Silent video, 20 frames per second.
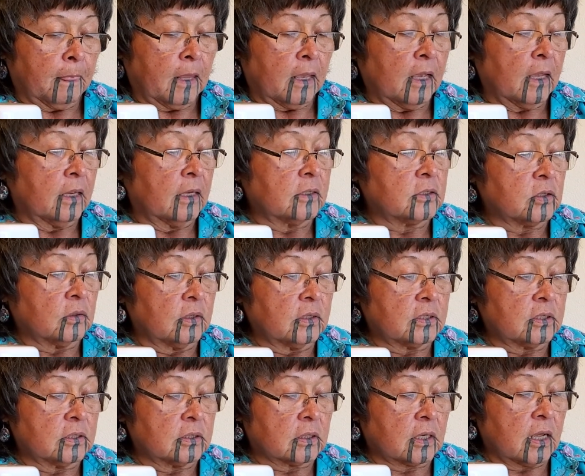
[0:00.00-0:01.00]
And so this
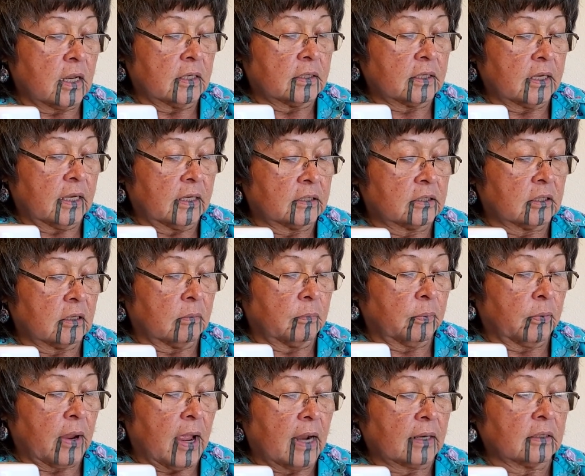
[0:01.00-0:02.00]
is kind of takes some
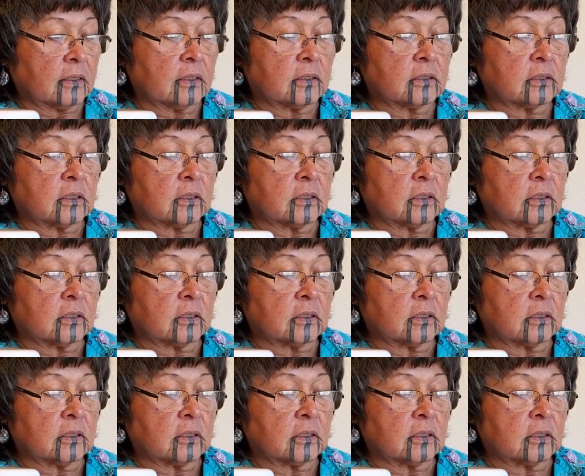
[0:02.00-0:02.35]
practice.